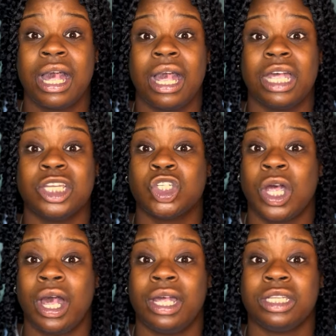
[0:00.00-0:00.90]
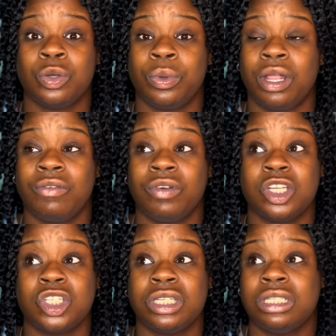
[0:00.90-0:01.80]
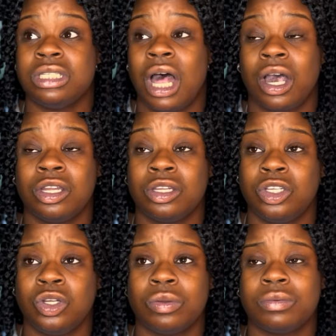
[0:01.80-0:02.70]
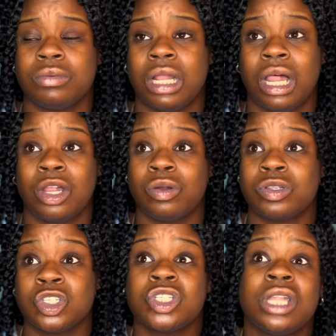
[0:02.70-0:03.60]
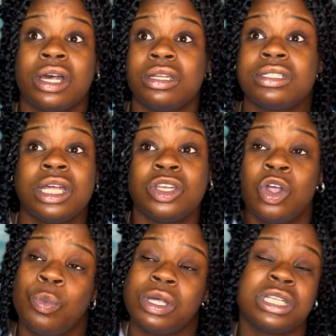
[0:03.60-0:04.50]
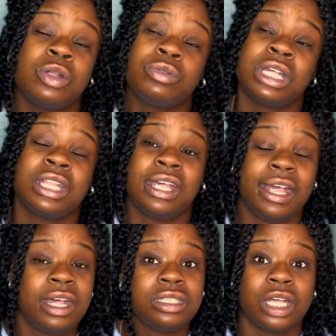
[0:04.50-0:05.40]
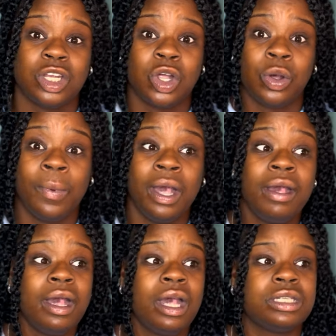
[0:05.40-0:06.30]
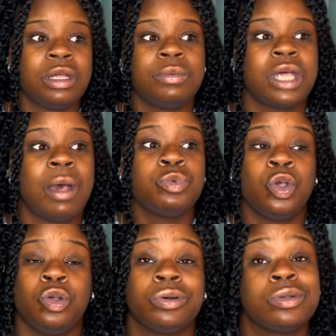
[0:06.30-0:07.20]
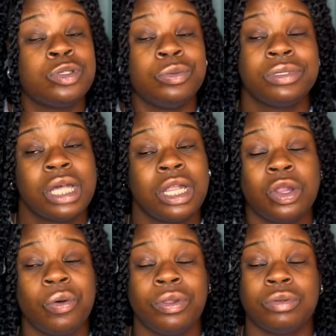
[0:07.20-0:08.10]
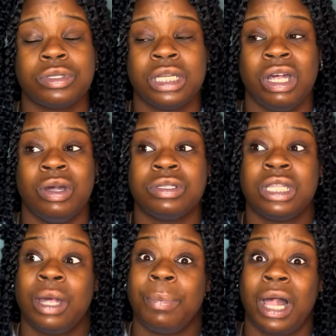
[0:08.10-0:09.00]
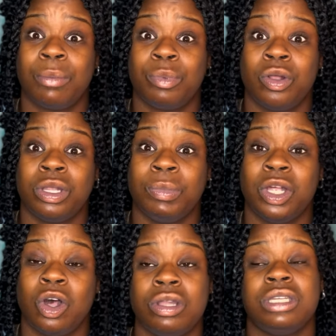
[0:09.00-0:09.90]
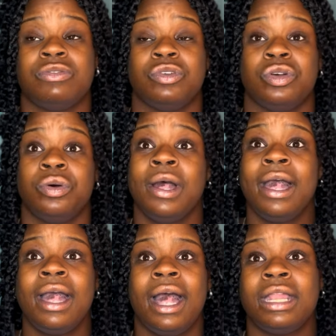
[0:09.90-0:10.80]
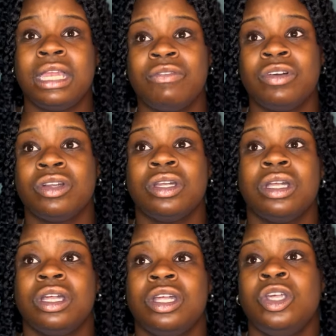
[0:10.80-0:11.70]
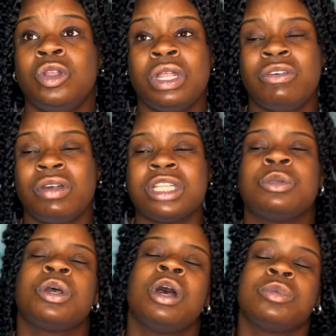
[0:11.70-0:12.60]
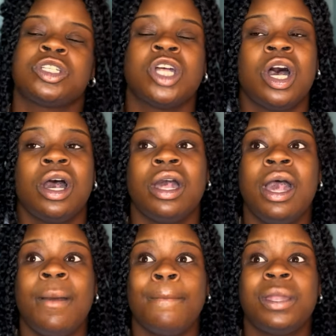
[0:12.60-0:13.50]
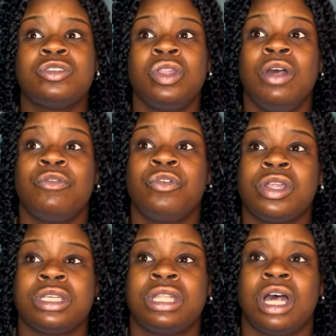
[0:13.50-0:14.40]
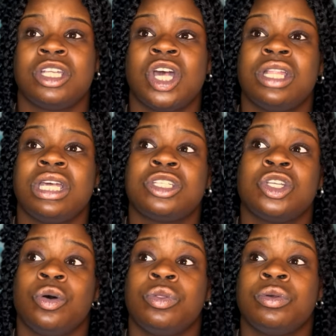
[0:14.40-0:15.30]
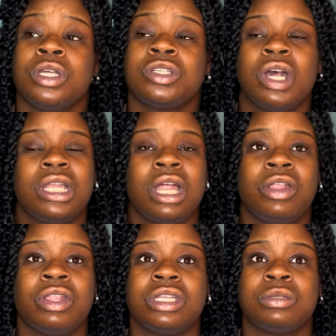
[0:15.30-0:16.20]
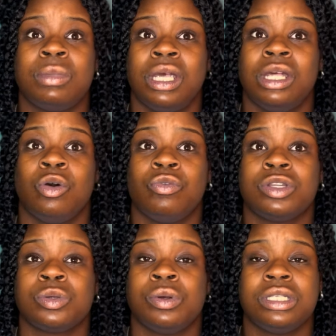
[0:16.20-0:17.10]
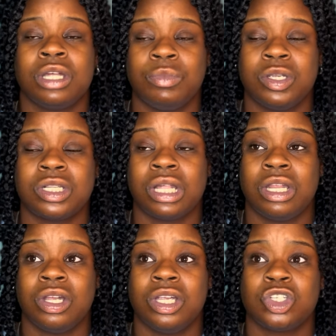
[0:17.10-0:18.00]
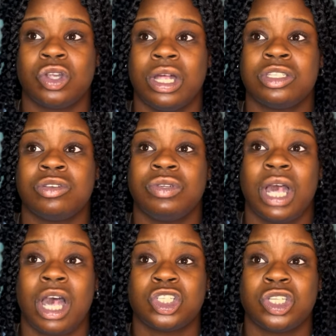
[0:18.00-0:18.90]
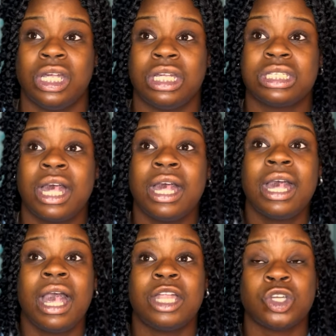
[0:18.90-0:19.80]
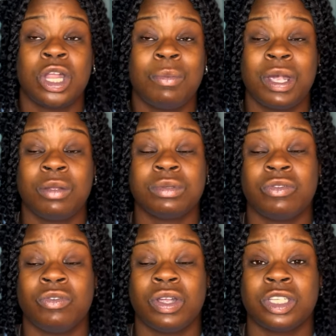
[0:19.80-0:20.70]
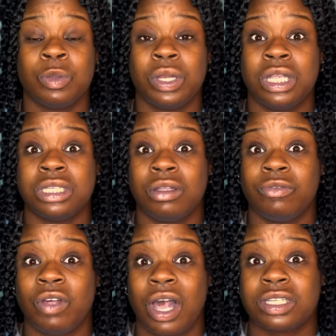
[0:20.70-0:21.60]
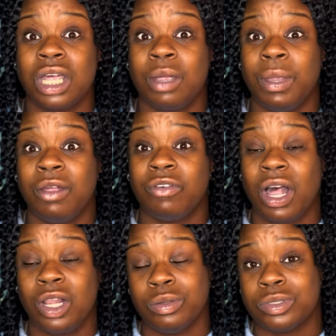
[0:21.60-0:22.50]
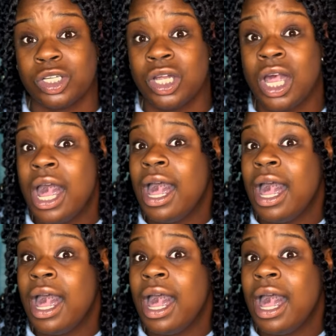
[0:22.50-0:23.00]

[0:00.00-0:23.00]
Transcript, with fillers: and trying to whatever and she's not gonna you know a lot of girls are just not gonna say no because they don't think they can say no and sometimes when girls do say no in those scenarios they get blackballed and be called difficult and they never you know they never get to become a star but it's really unfortunate that Ashanti has to go through this right now that this man over 20 some years later is trying to rehash things and trying to make himself a victim when he's in fact a big fat loser